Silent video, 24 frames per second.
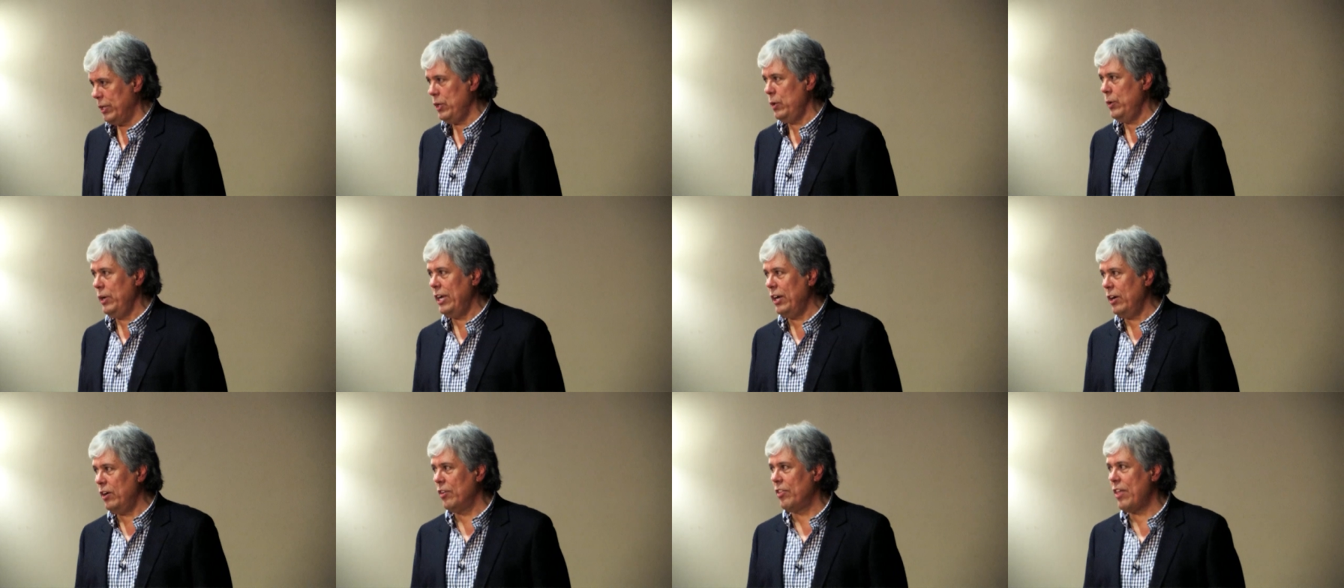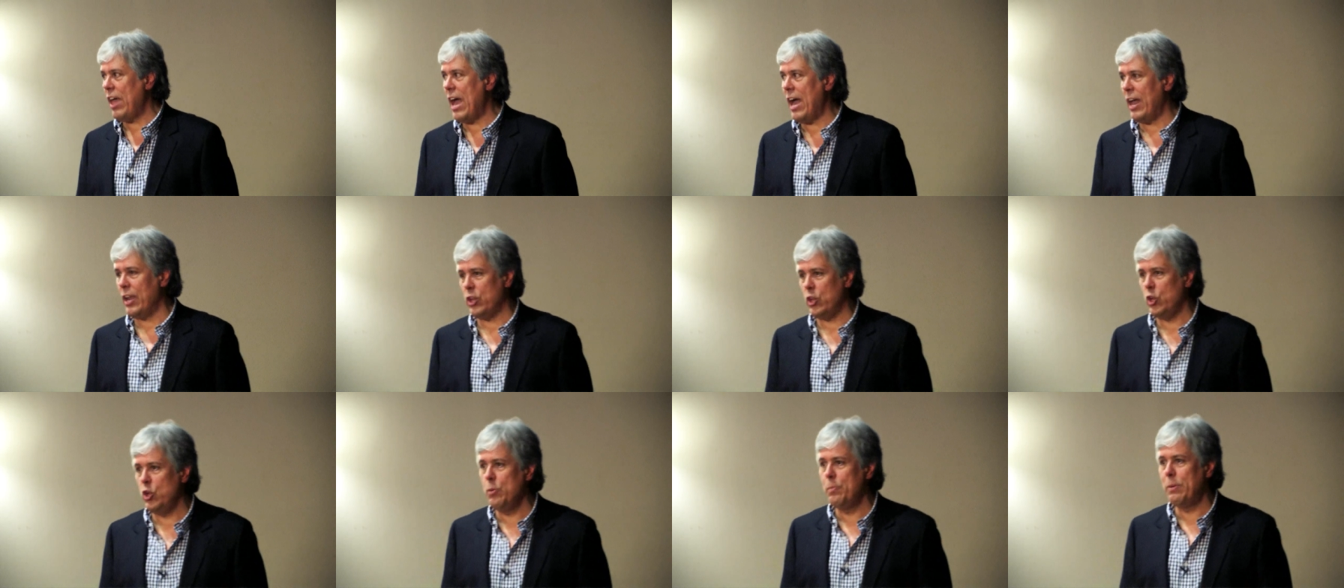you hear
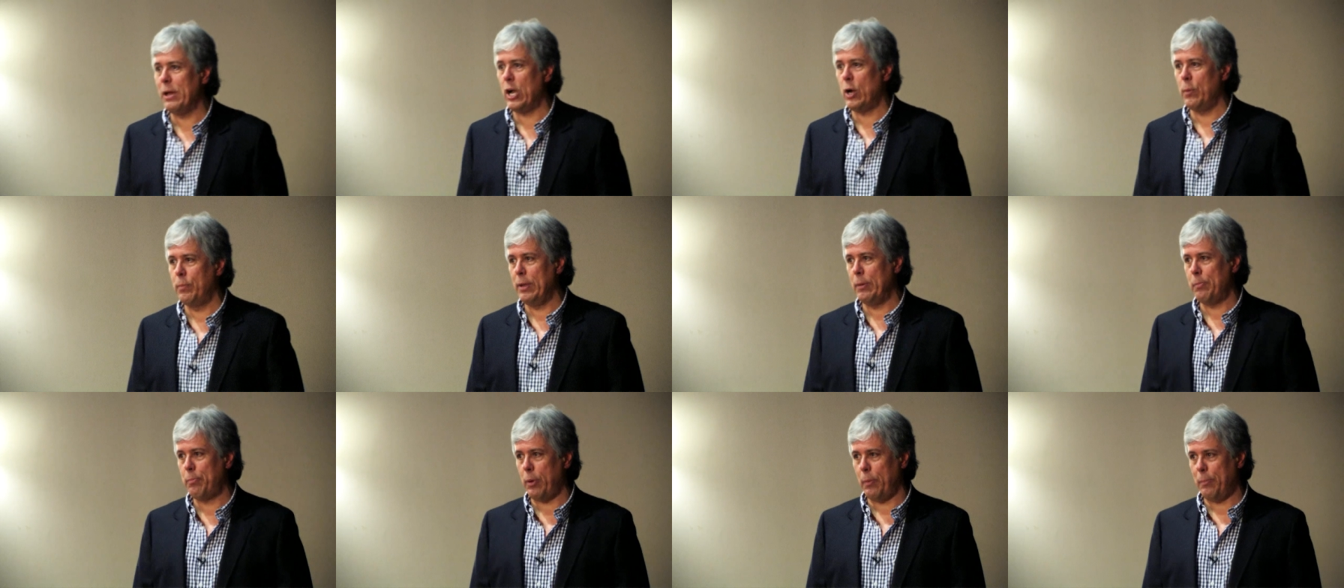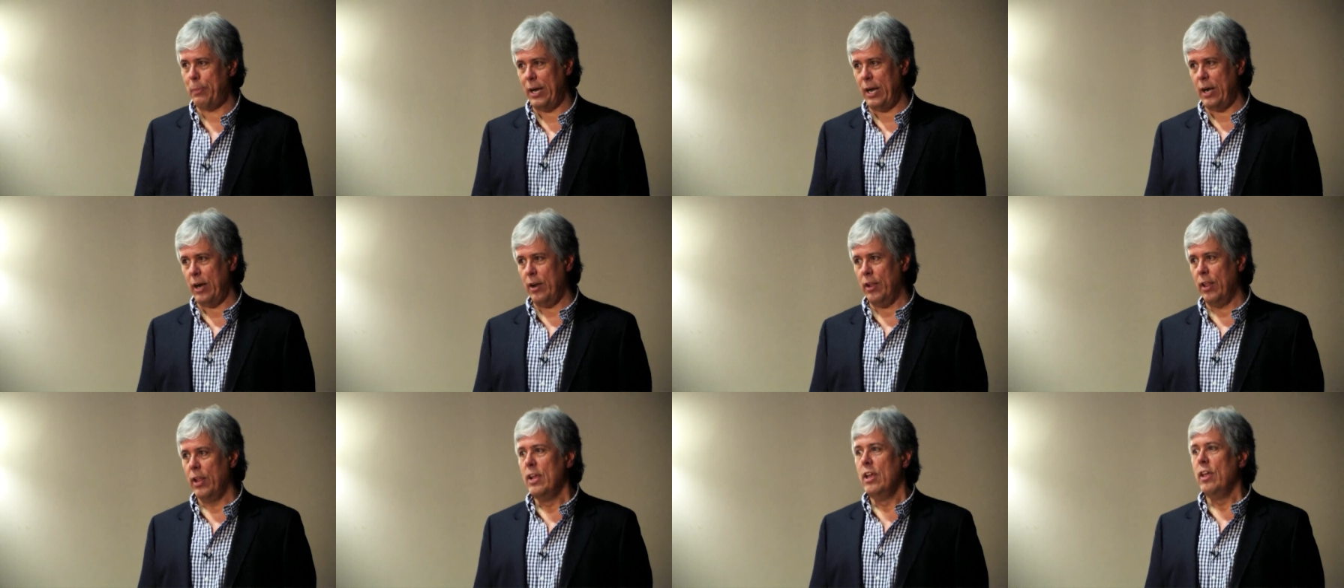that, you better be
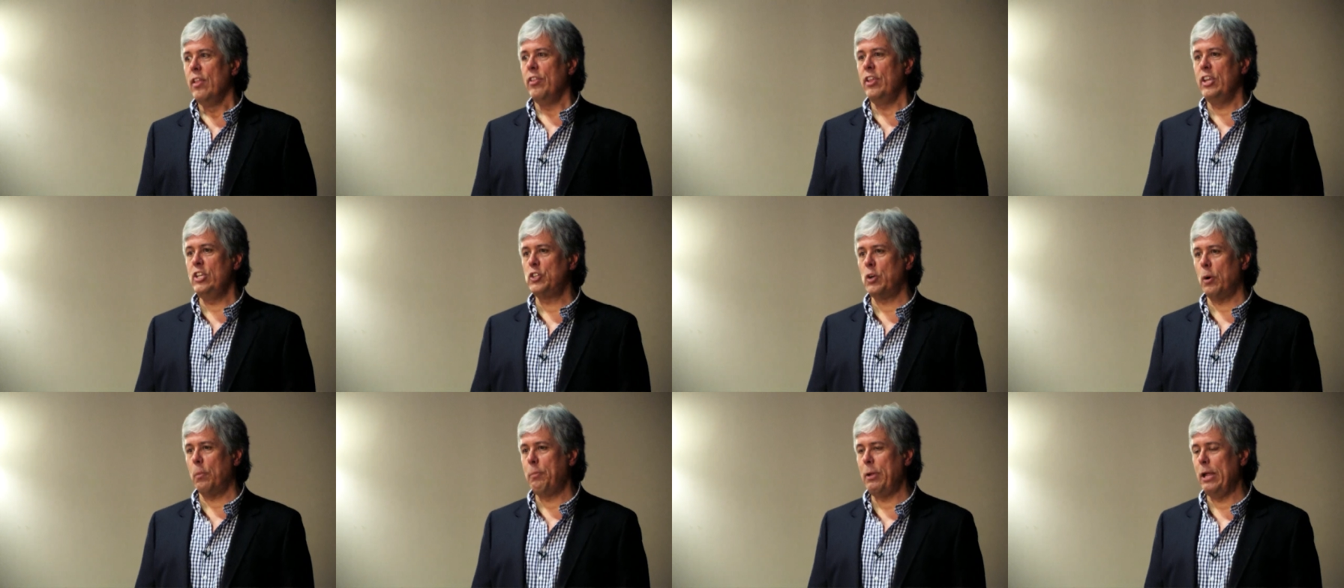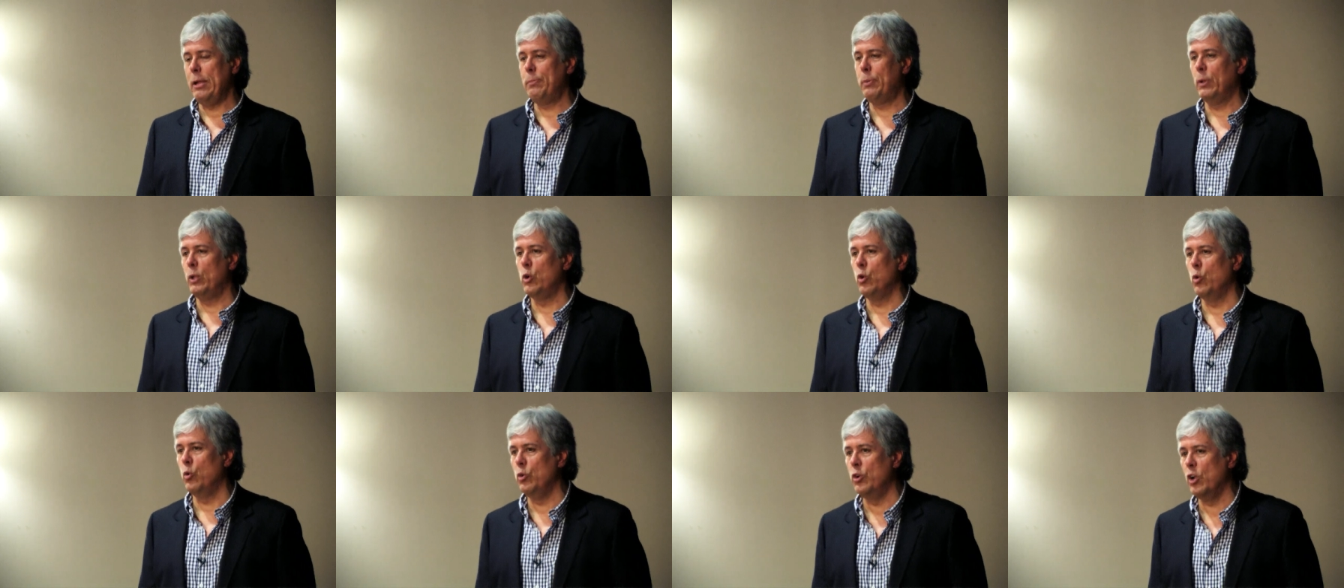prepared. These are
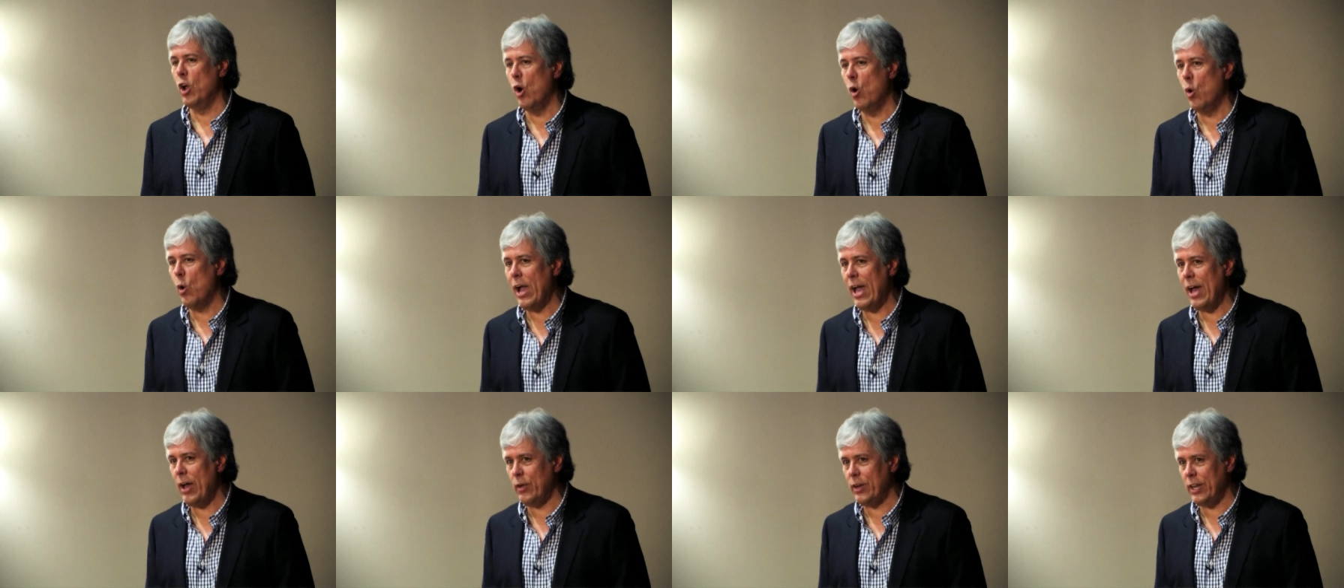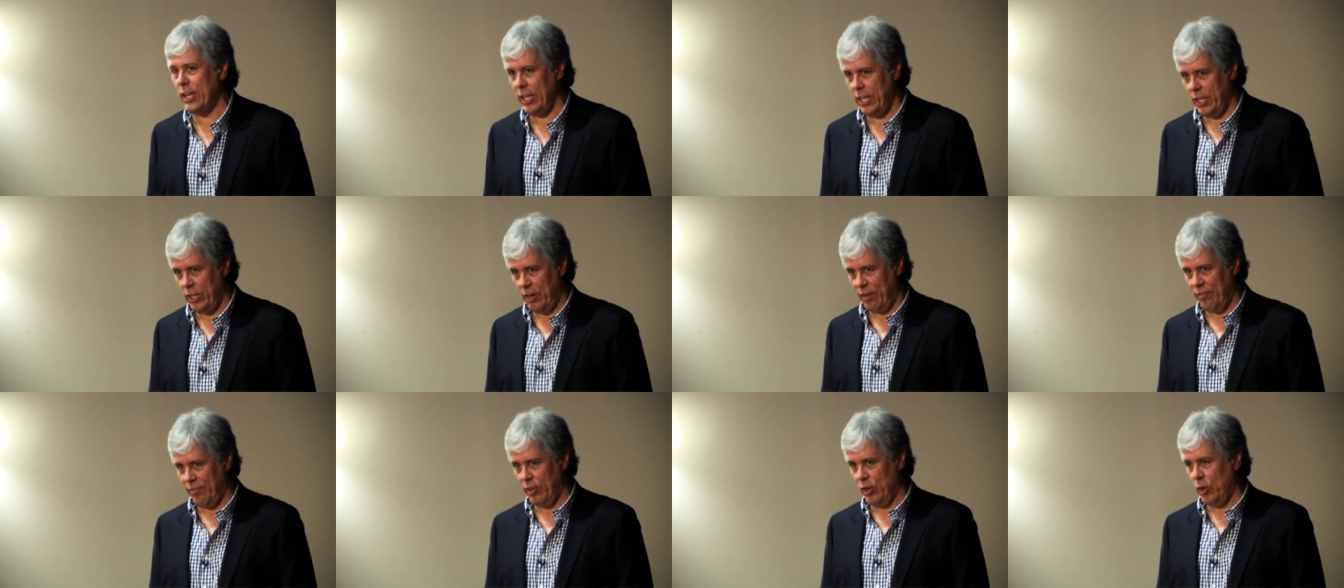people who know how to
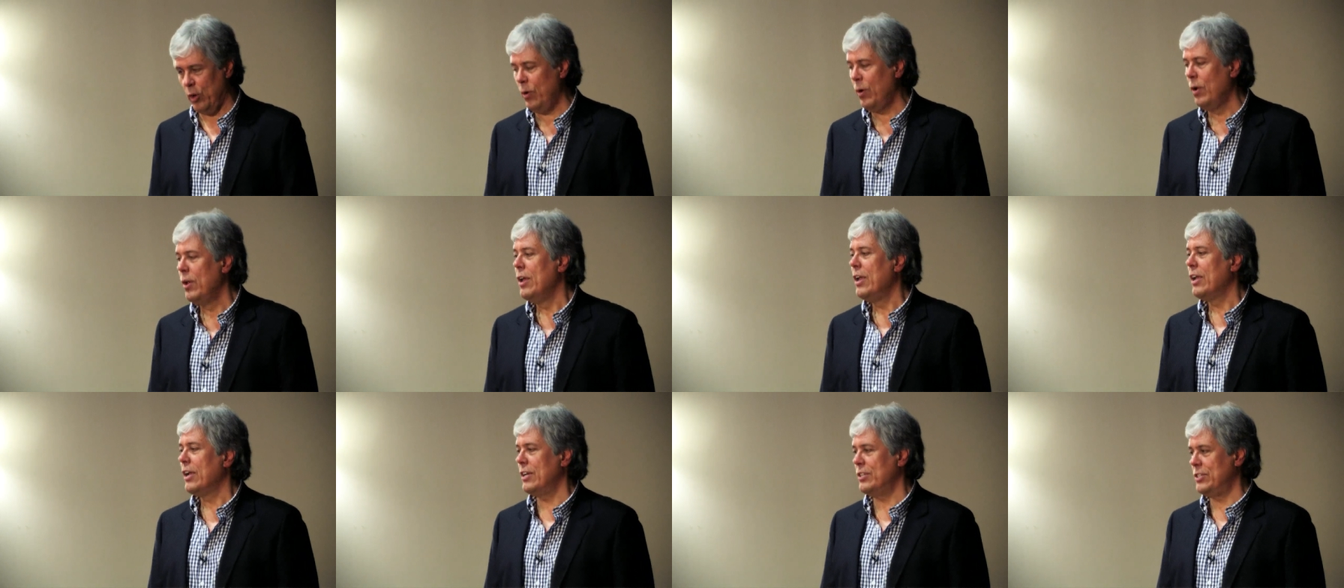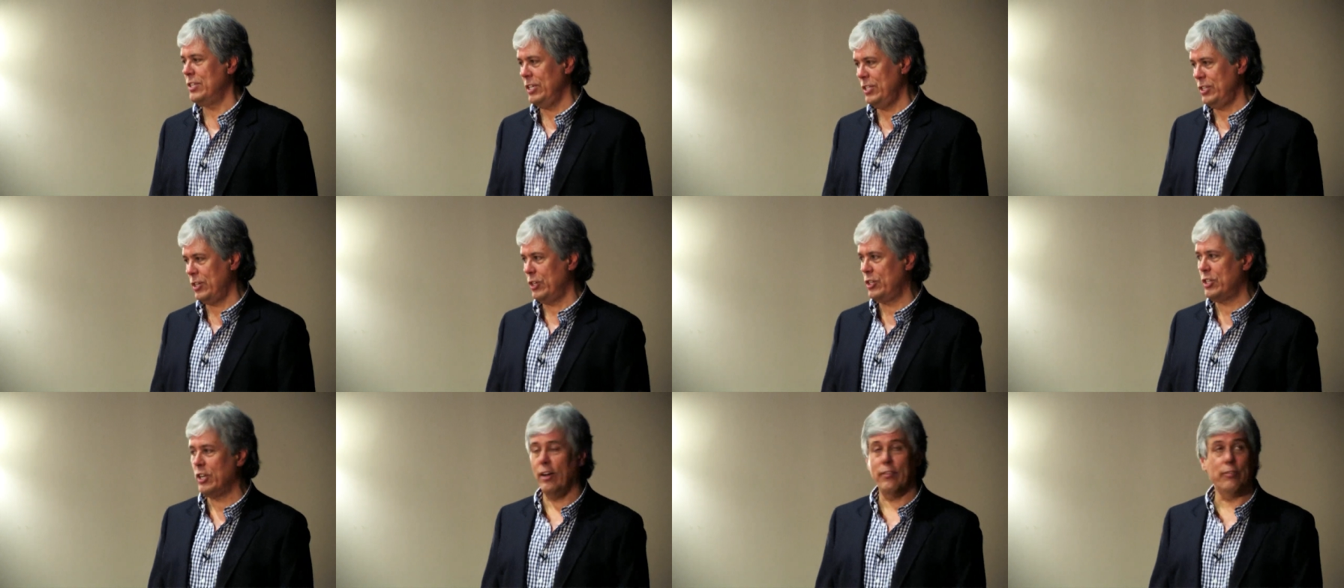interview, because these
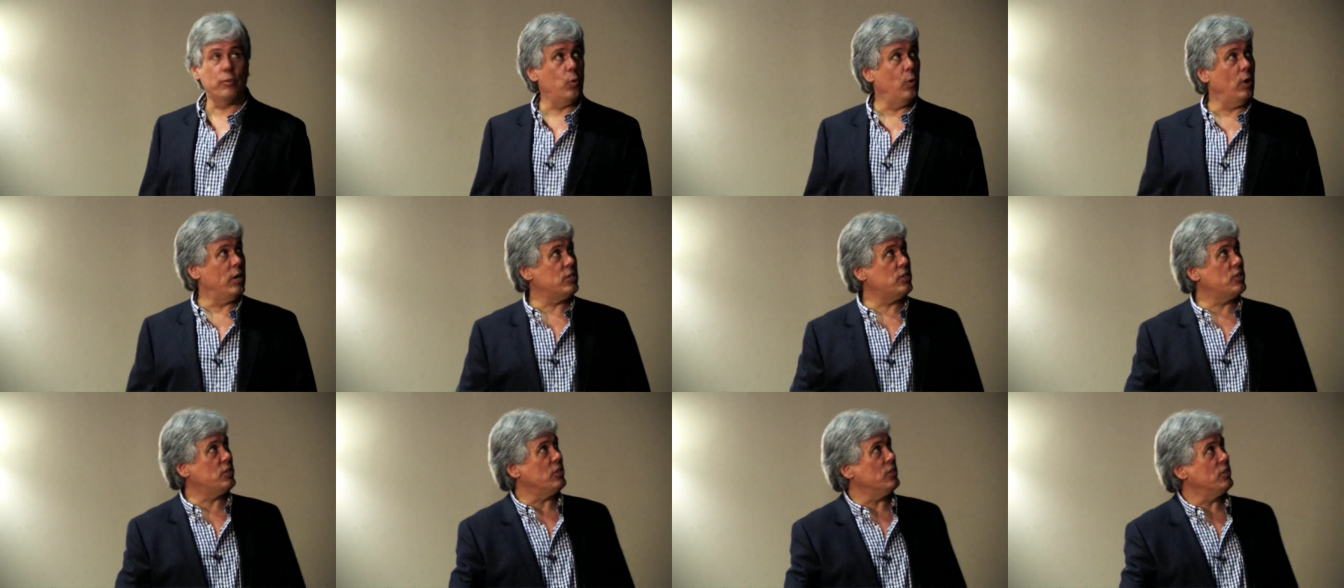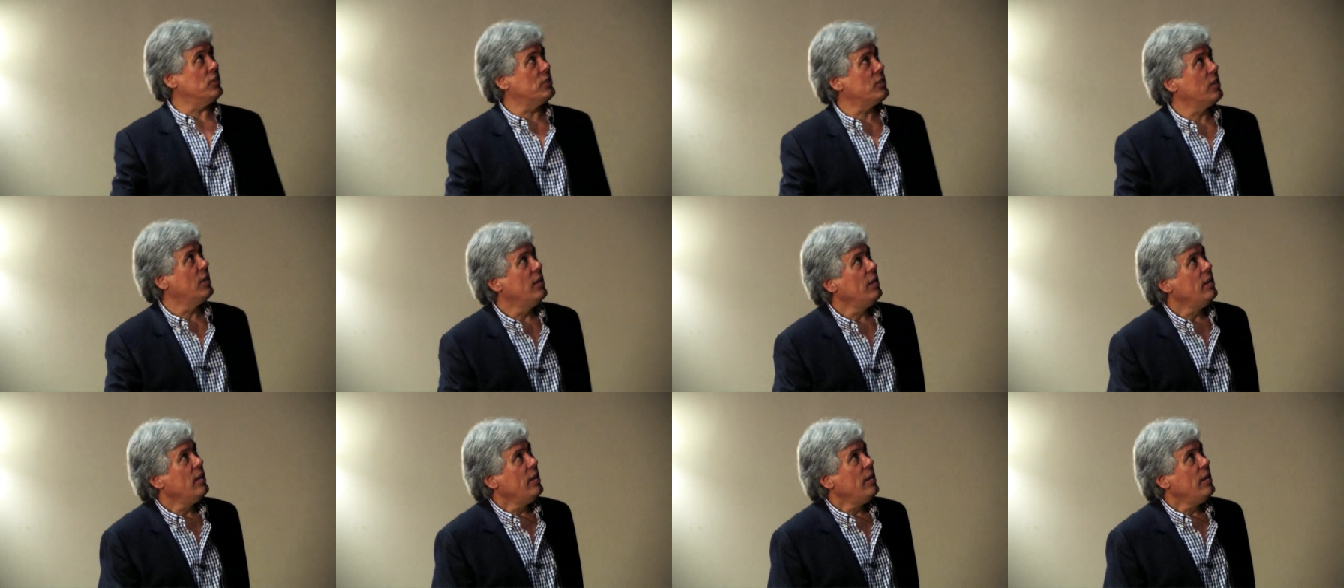are tough questions.